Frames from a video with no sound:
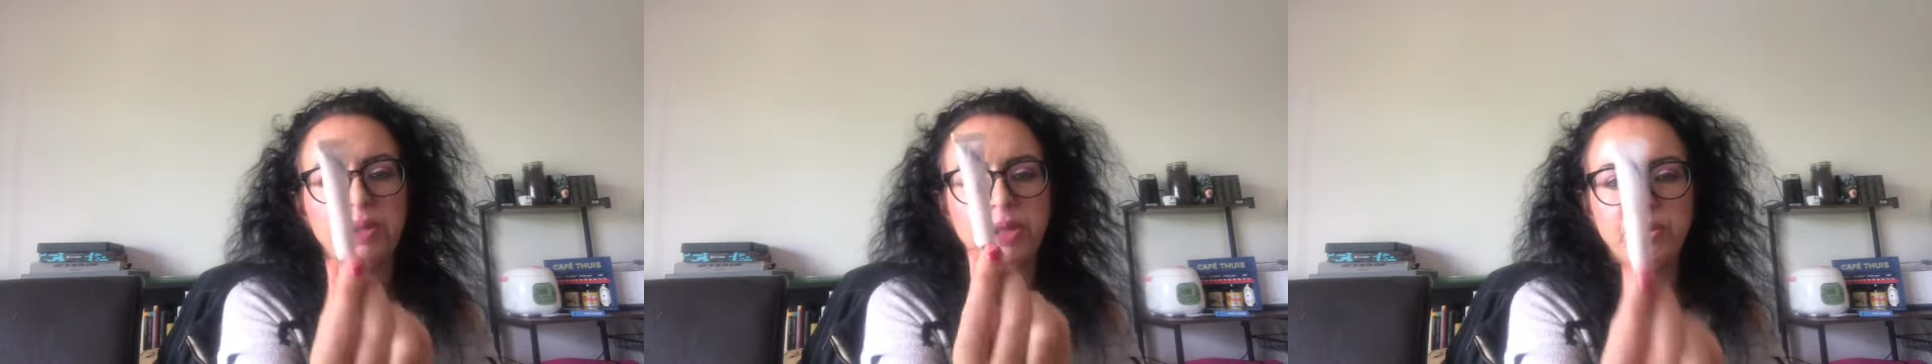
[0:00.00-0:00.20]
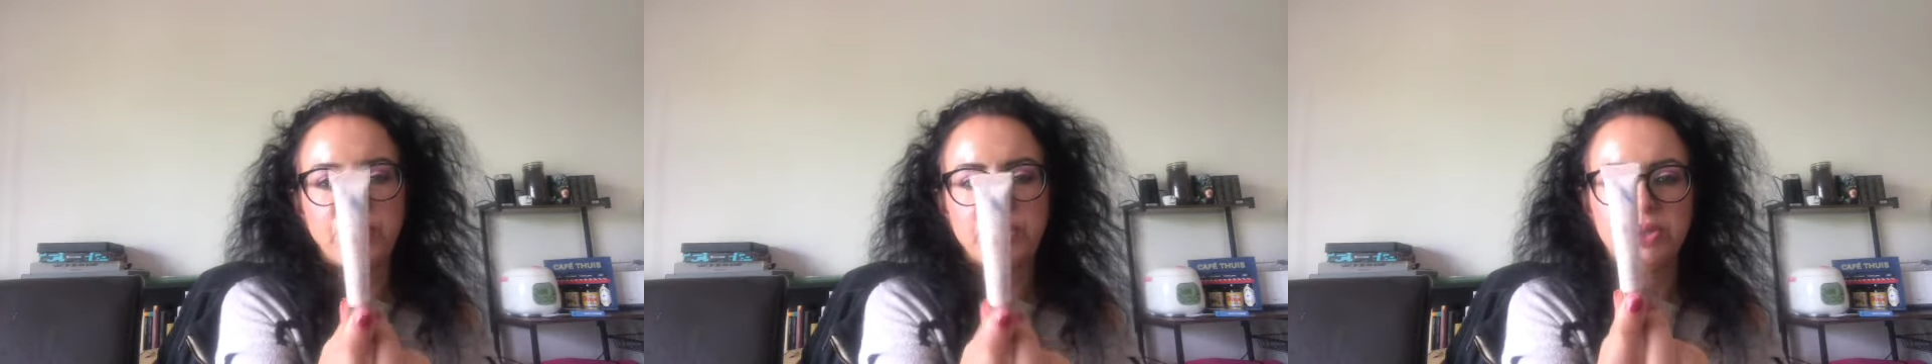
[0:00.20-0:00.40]

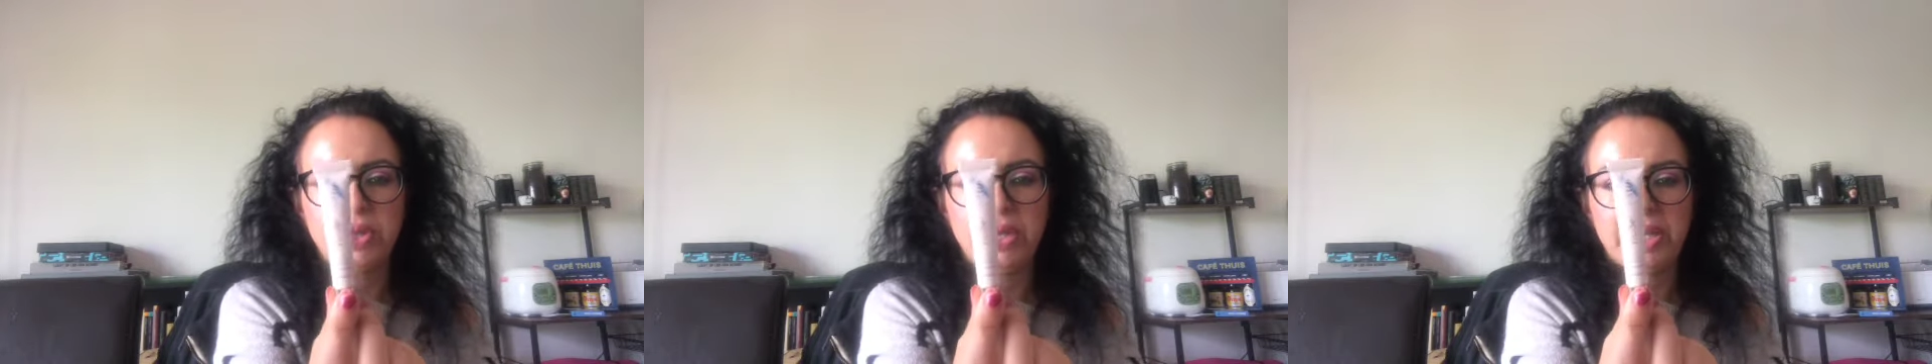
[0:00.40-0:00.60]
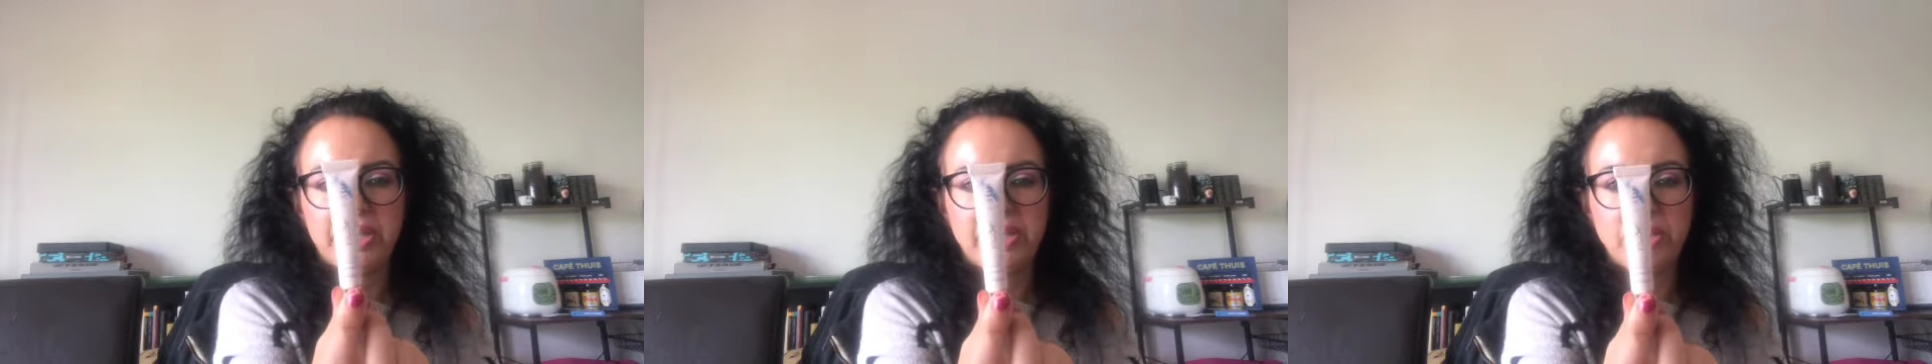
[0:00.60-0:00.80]
It was
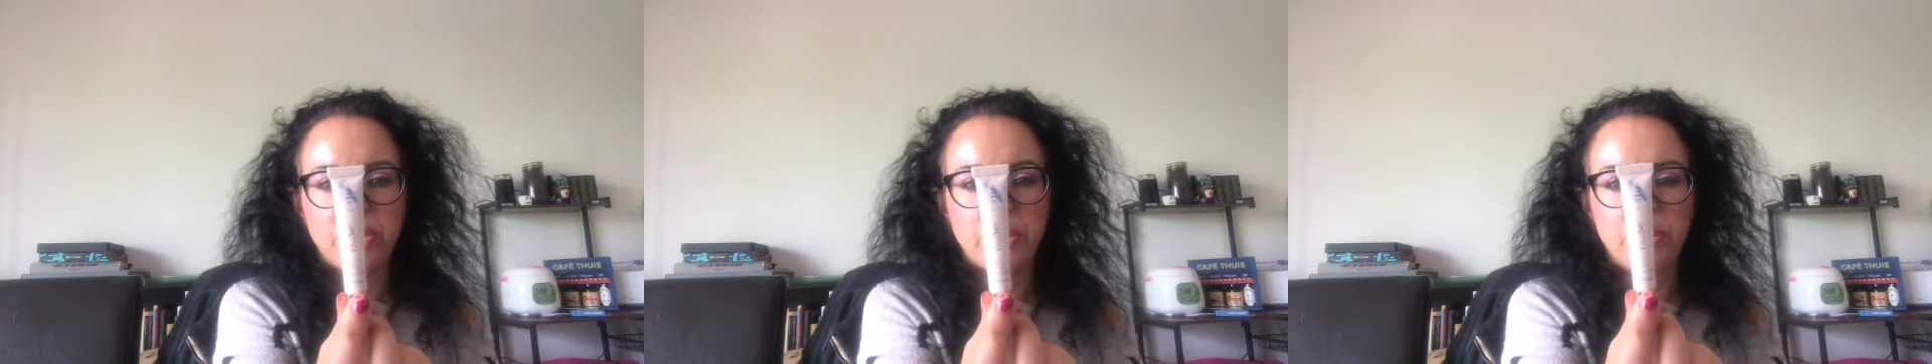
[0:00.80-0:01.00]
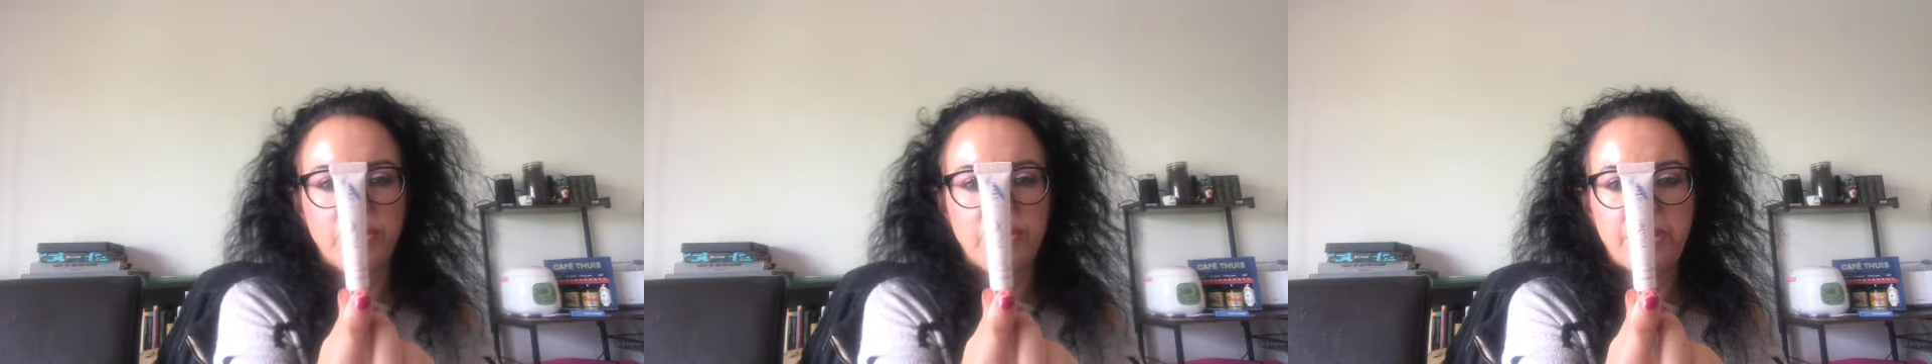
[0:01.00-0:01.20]
collecting
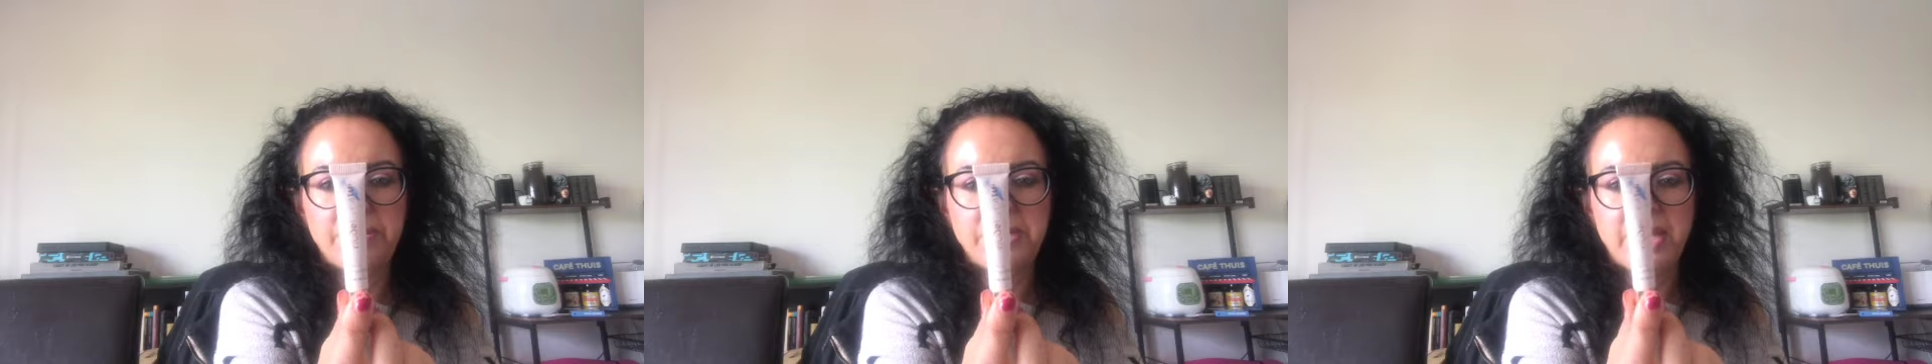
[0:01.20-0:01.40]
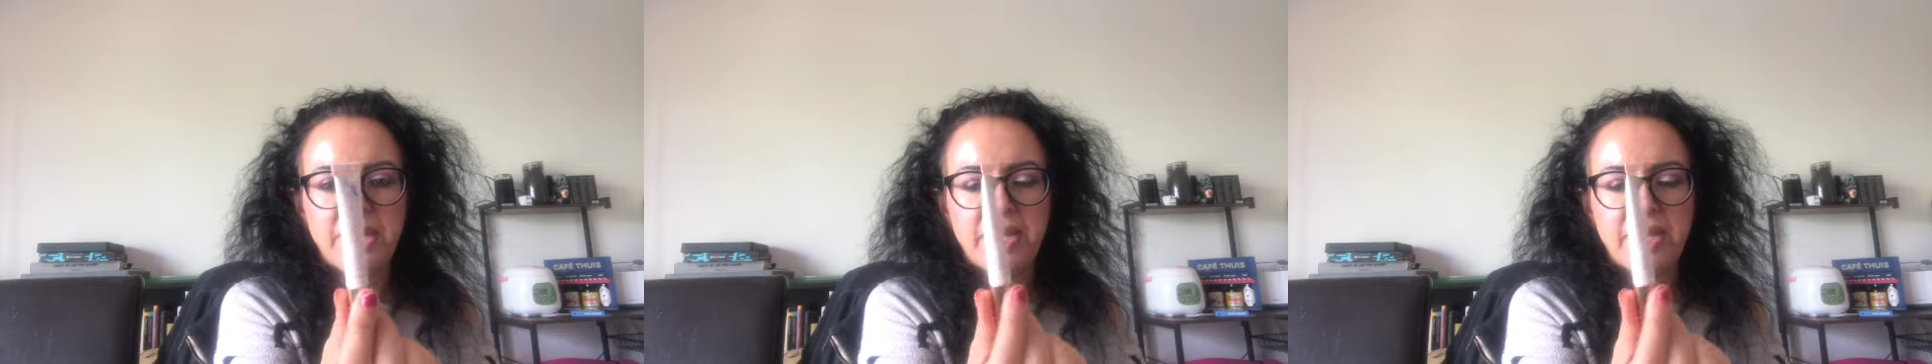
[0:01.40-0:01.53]
cobwebs.